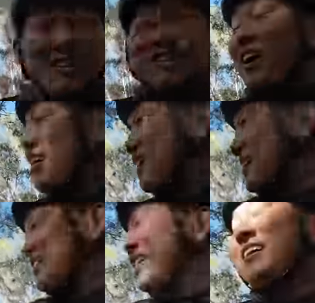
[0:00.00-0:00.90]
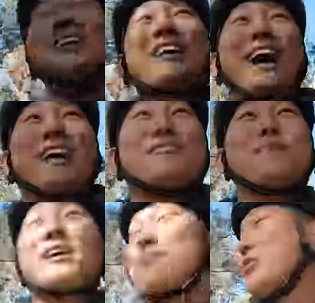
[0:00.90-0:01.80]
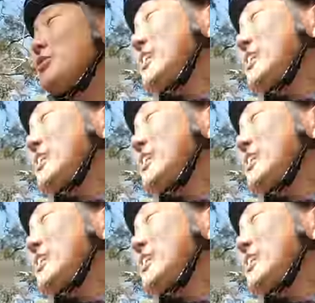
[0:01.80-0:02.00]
can talk and I can pick up her